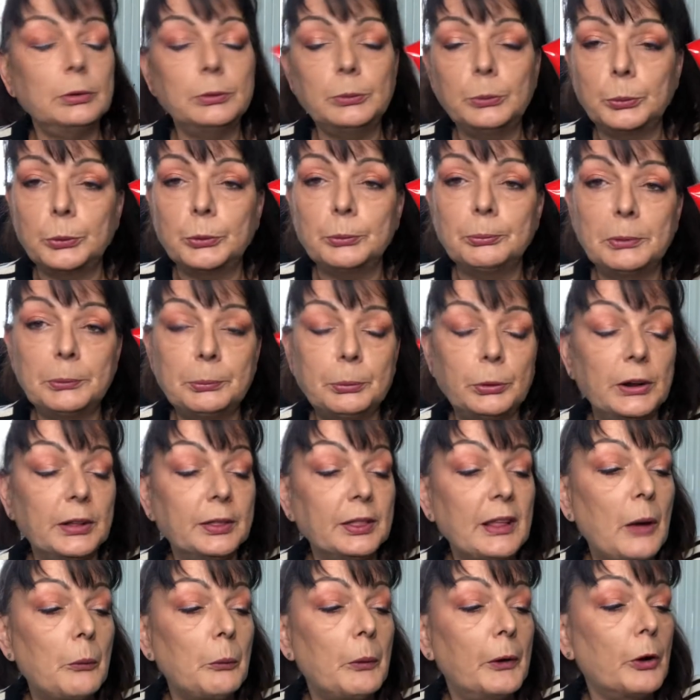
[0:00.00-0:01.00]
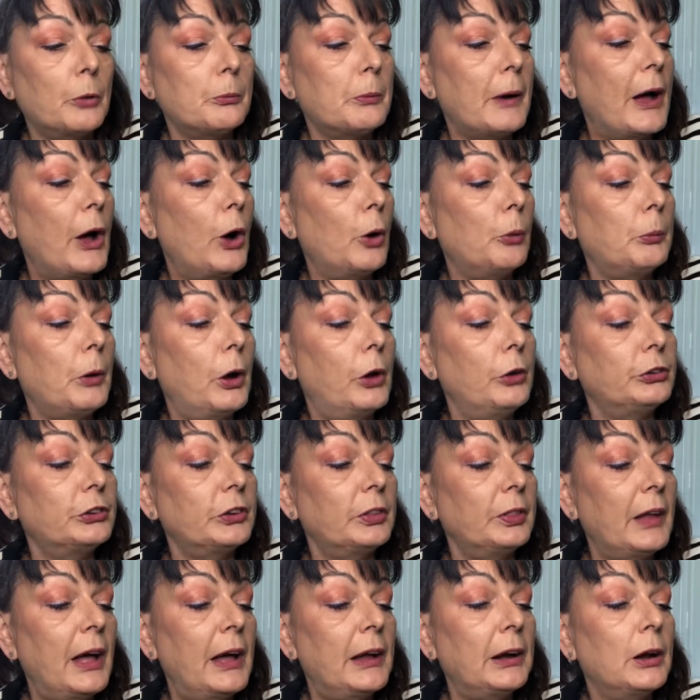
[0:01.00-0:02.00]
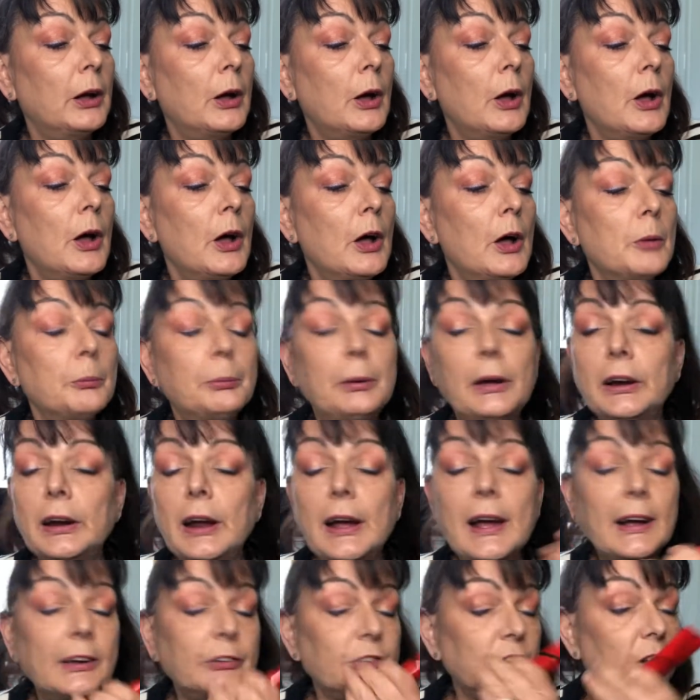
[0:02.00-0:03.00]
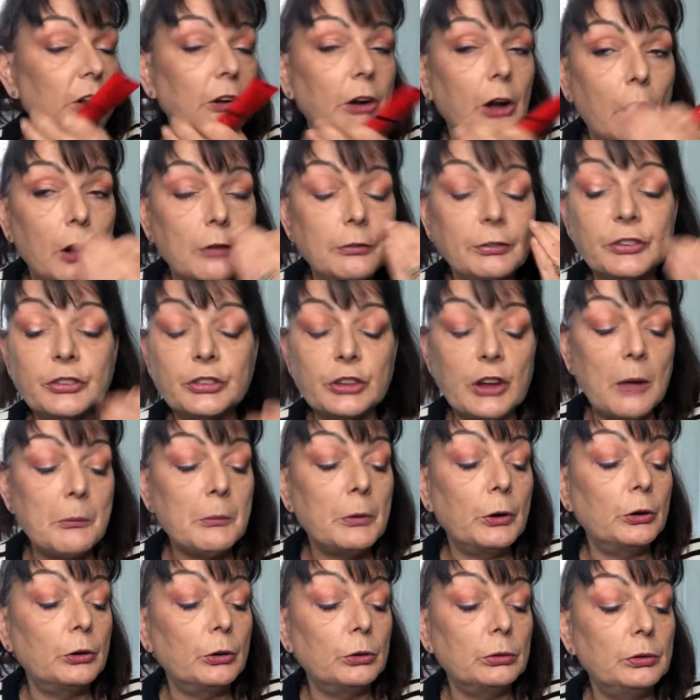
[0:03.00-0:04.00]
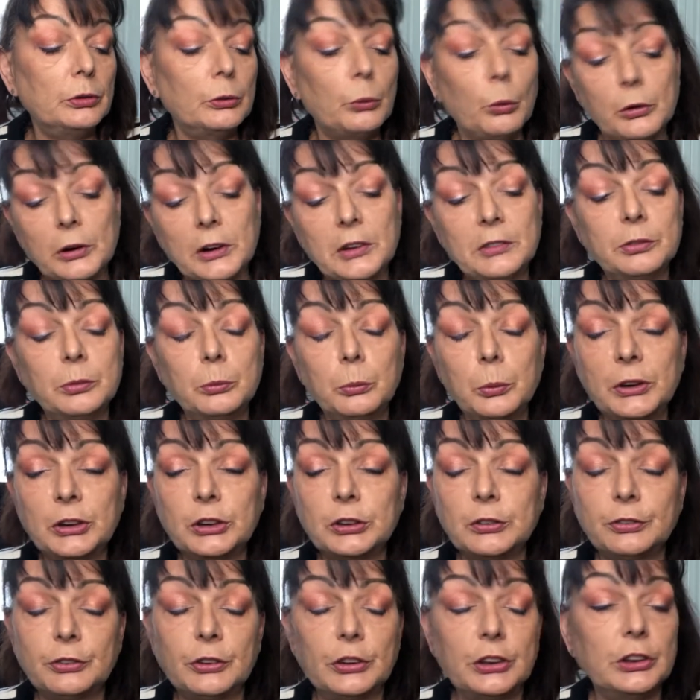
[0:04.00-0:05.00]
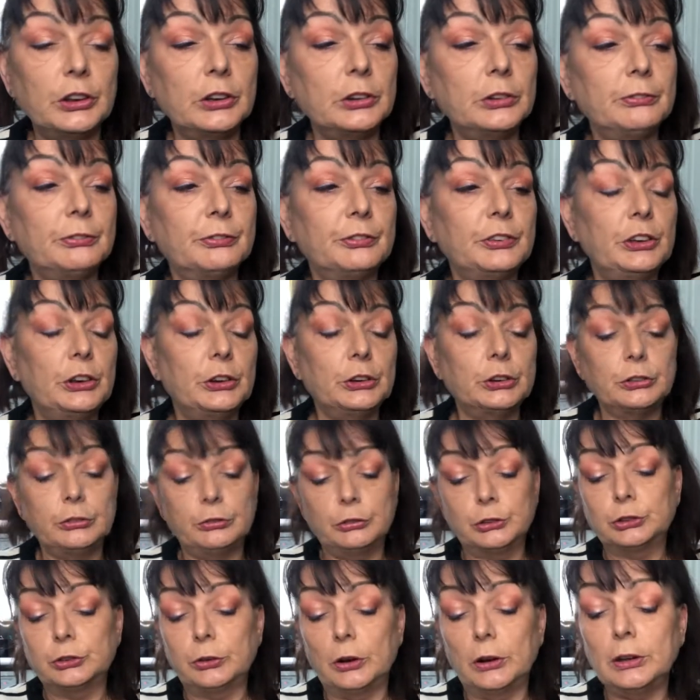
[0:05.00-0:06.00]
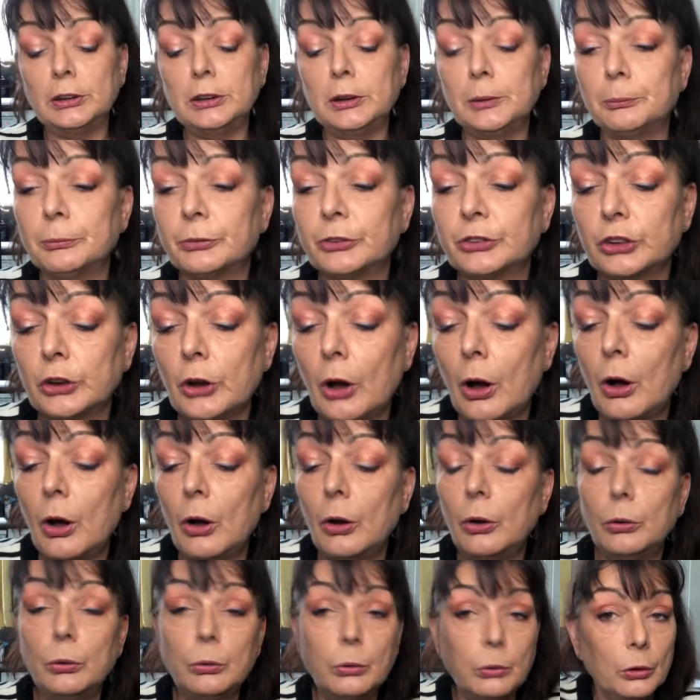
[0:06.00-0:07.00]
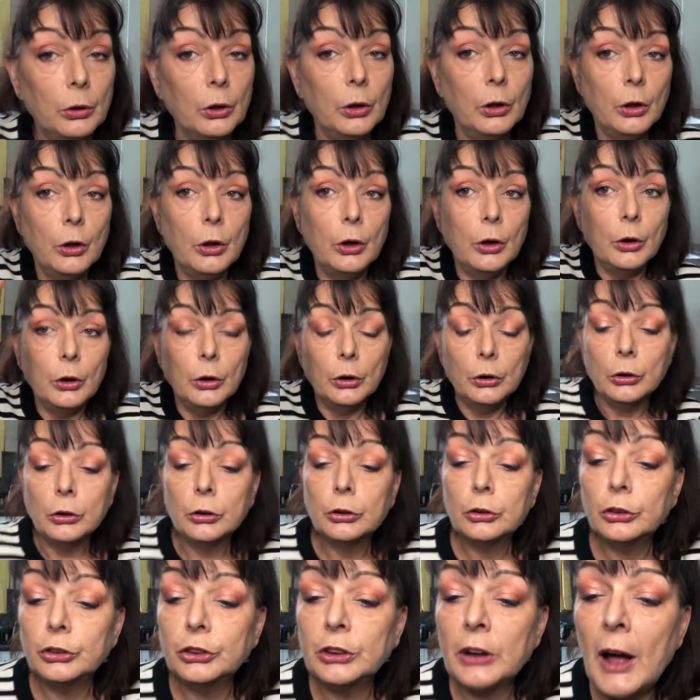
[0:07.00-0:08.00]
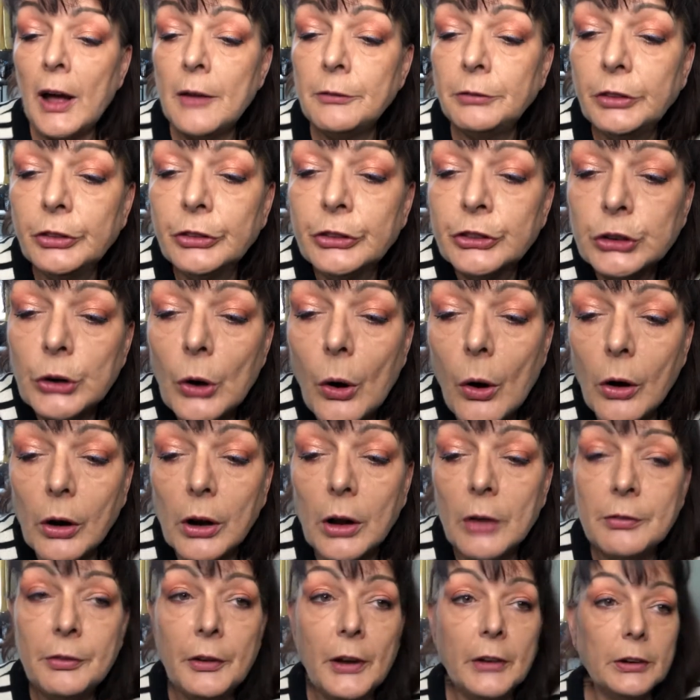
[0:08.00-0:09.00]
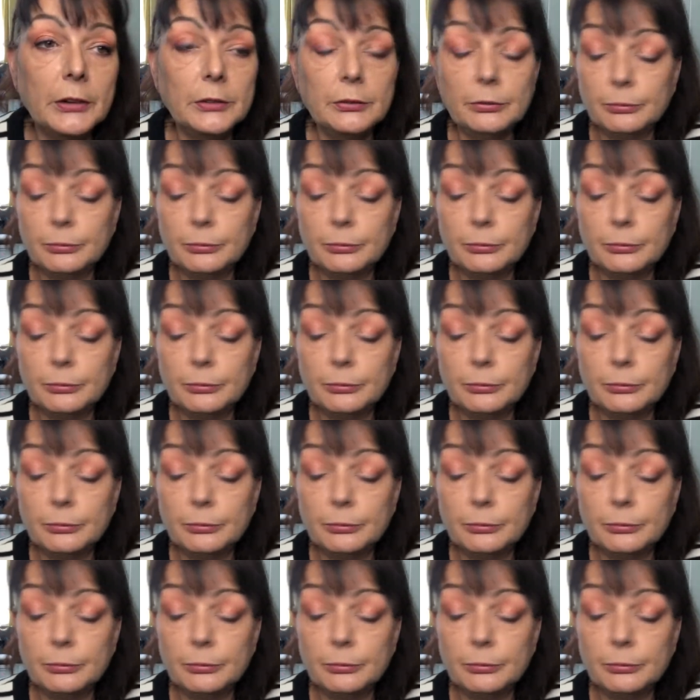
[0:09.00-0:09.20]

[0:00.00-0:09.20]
wouldn't be putting that one on my elbows and that. But excellent over summer or even winter for your lips. So good to have in stock. Very